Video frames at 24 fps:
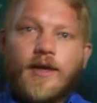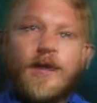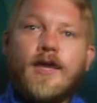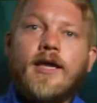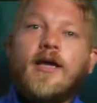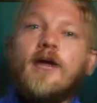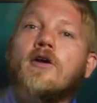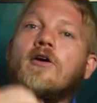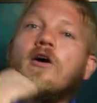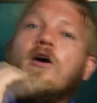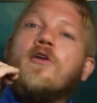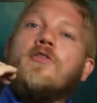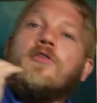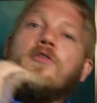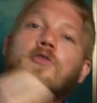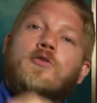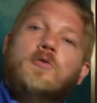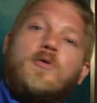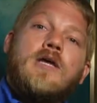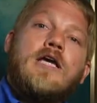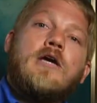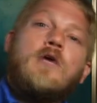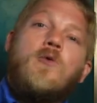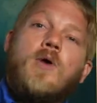Here are the
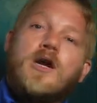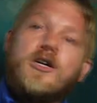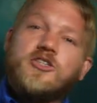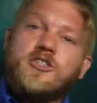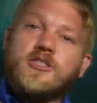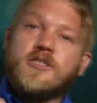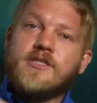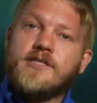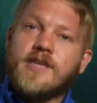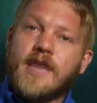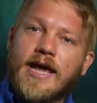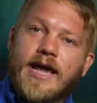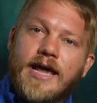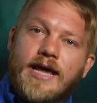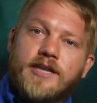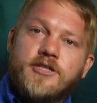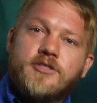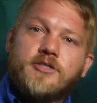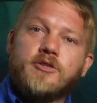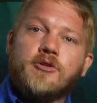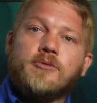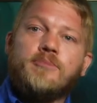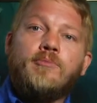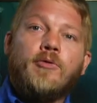three questions to
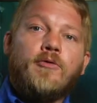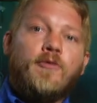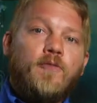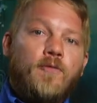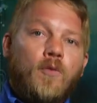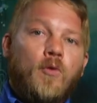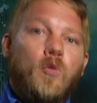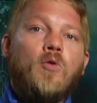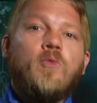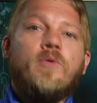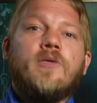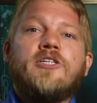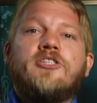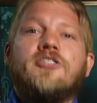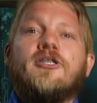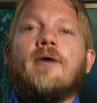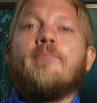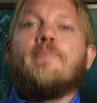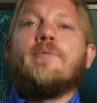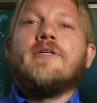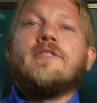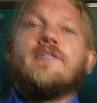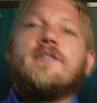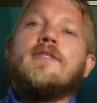answer before we
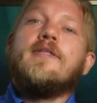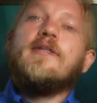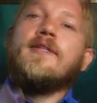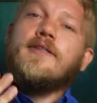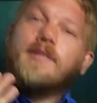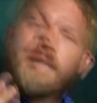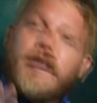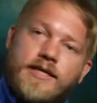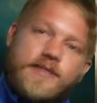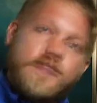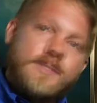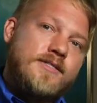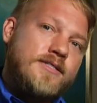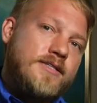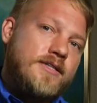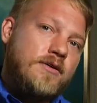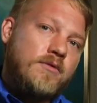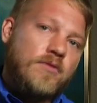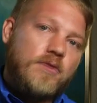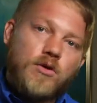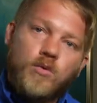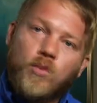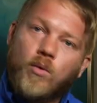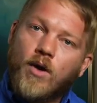jump into the
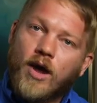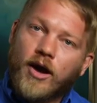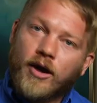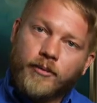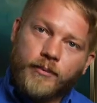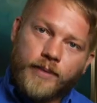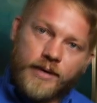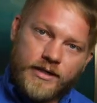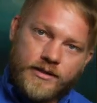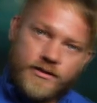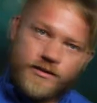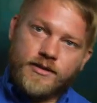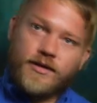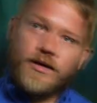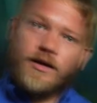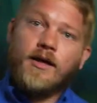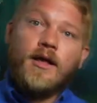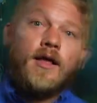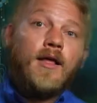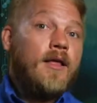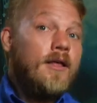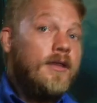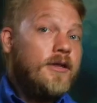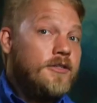licensing requirements.
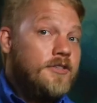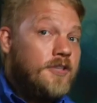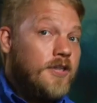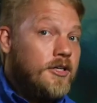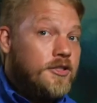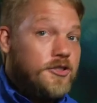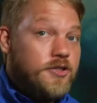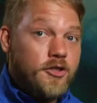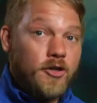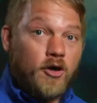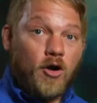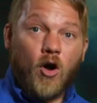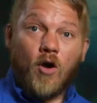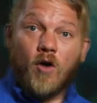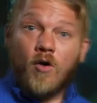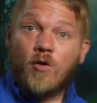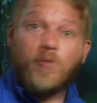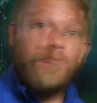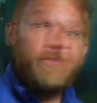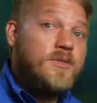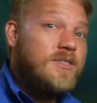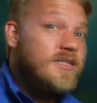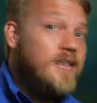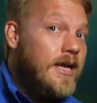Does your
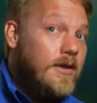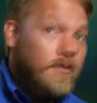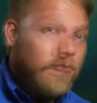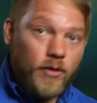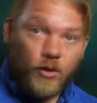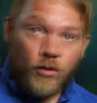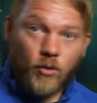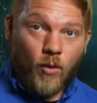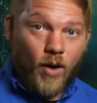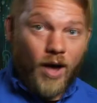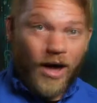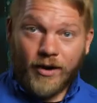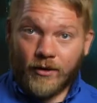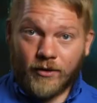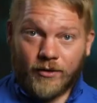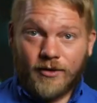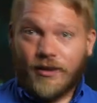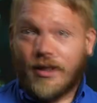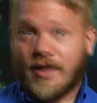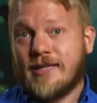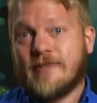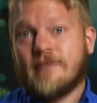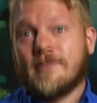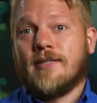home state require a
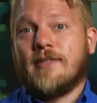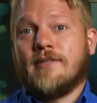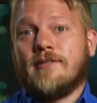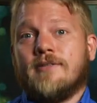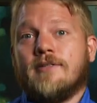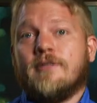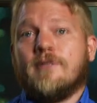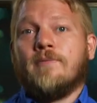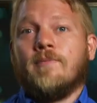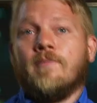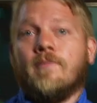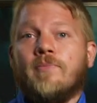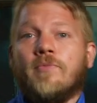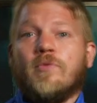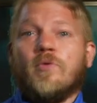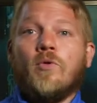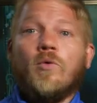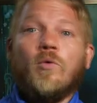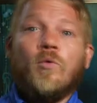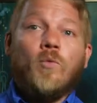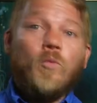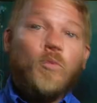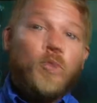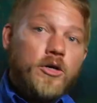license?
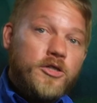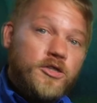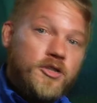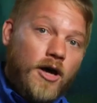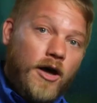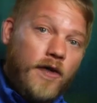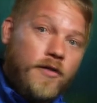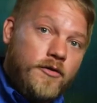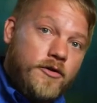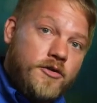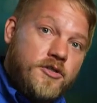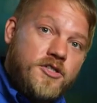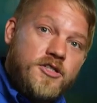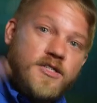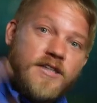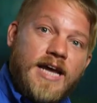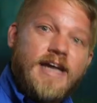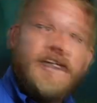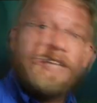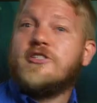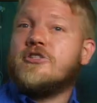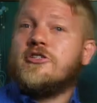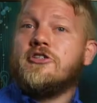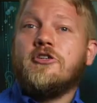Which other
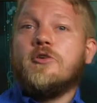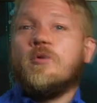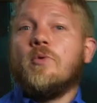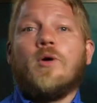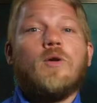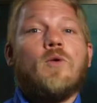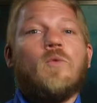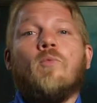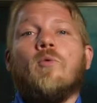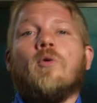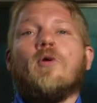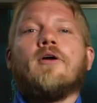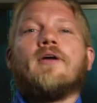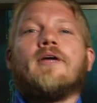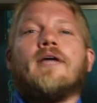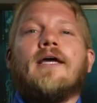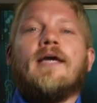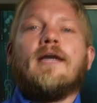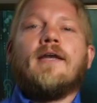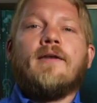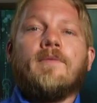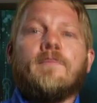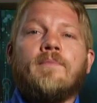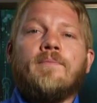states do you want to work
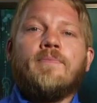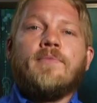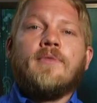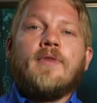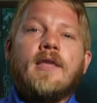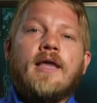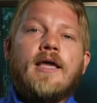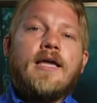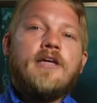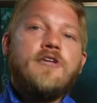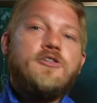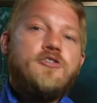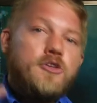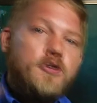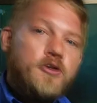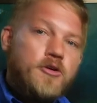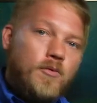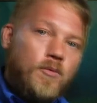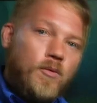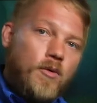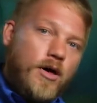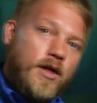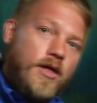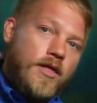in? And do
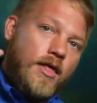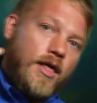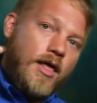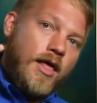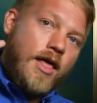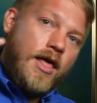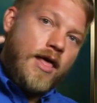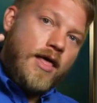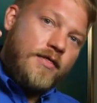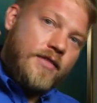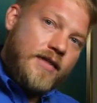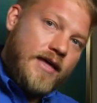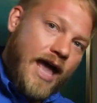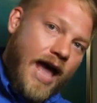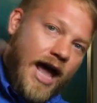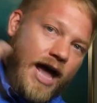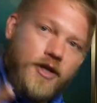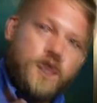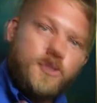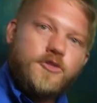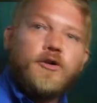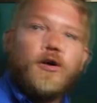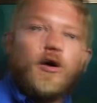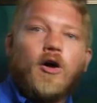you want the
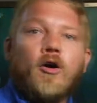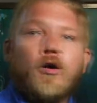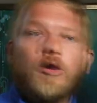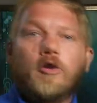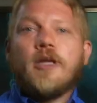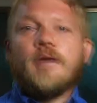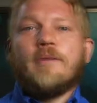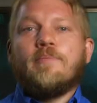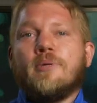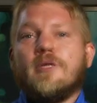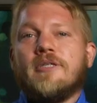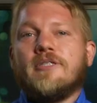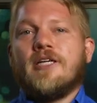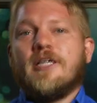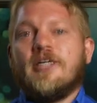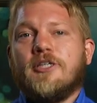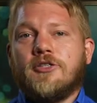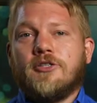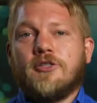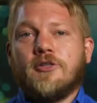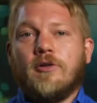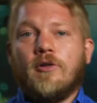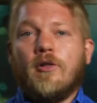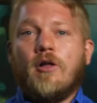extra earning
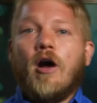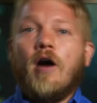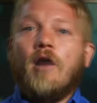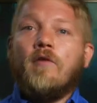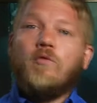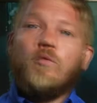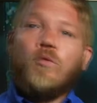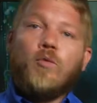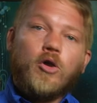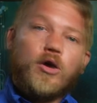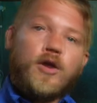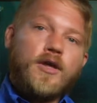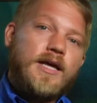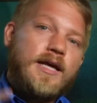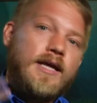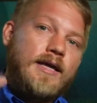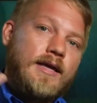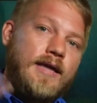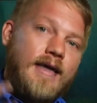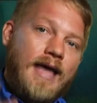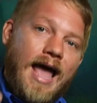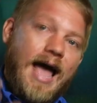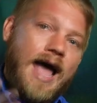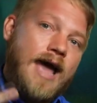potential of
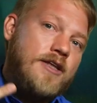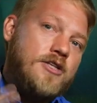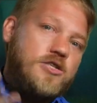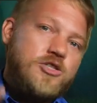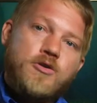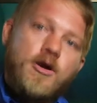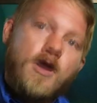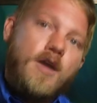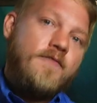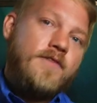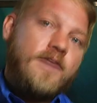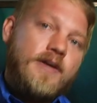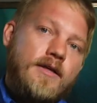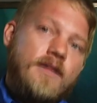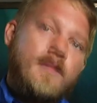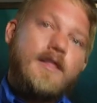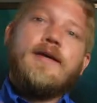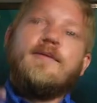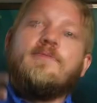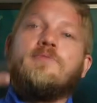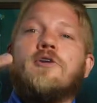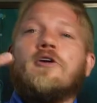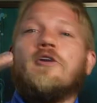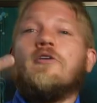working catastrophic
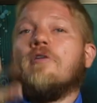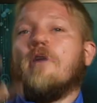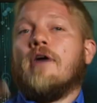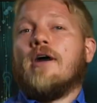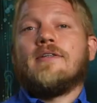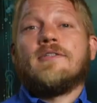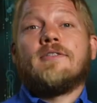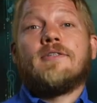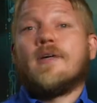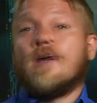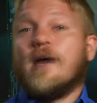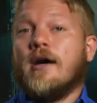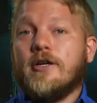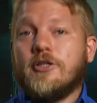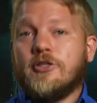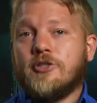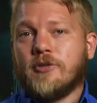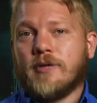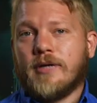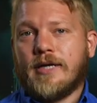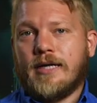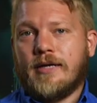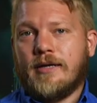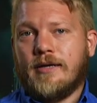claims across the
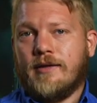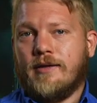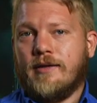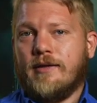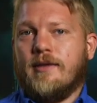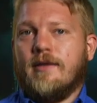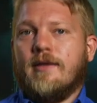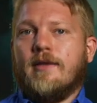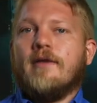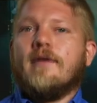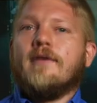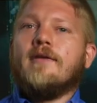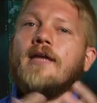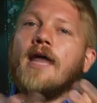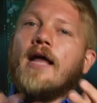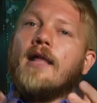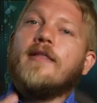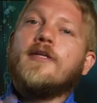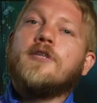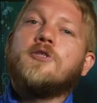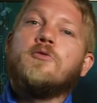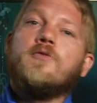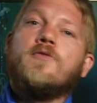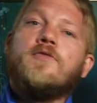country?
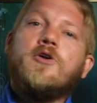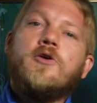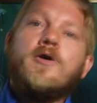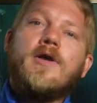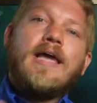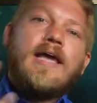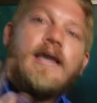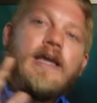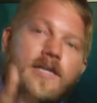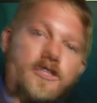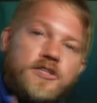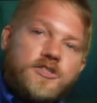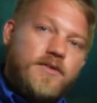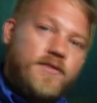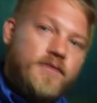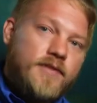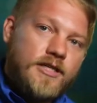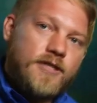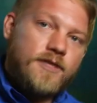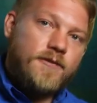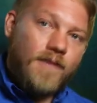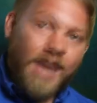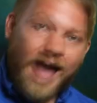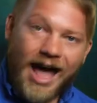Now let's review each of
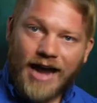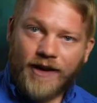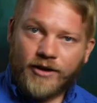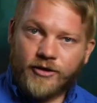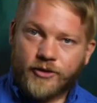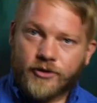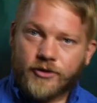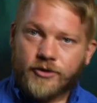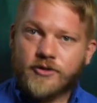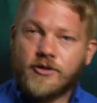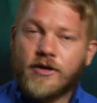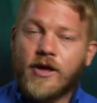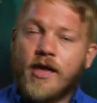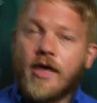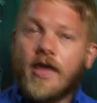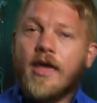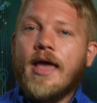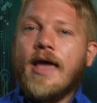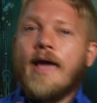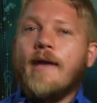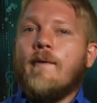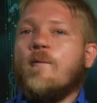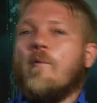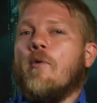these factors
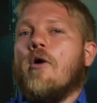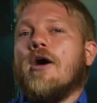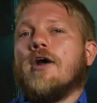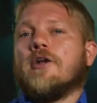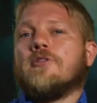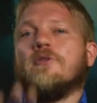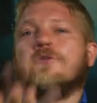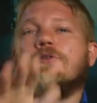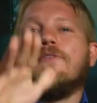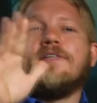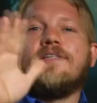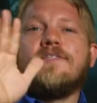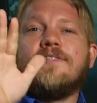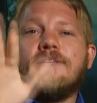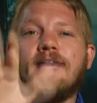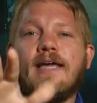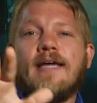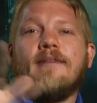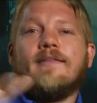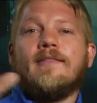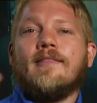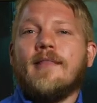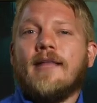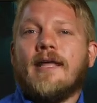and walk through the
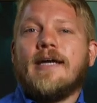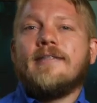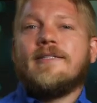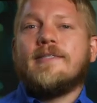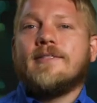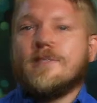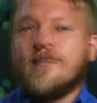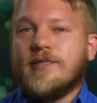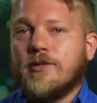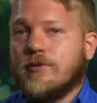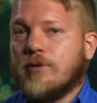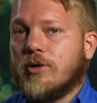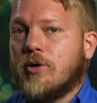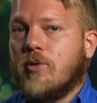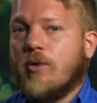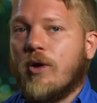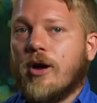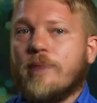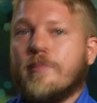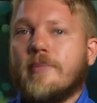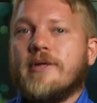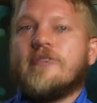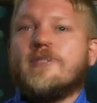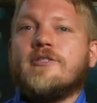state licensing
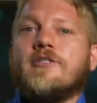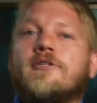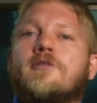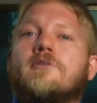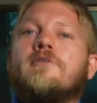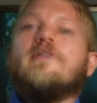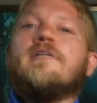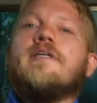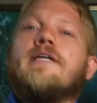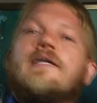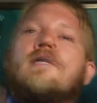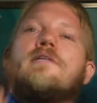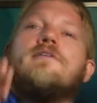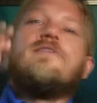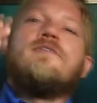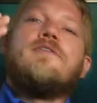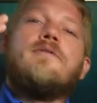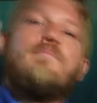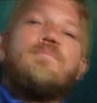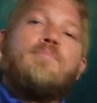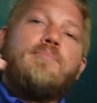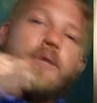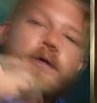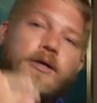requirements you'll need
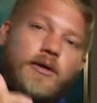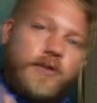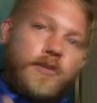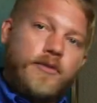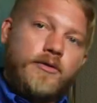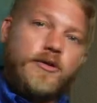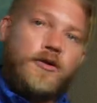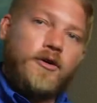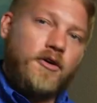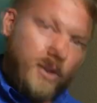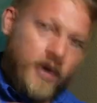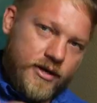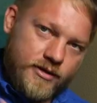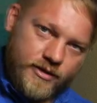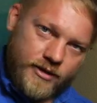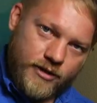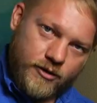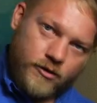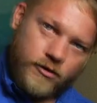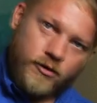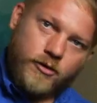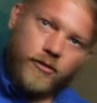to build your ideal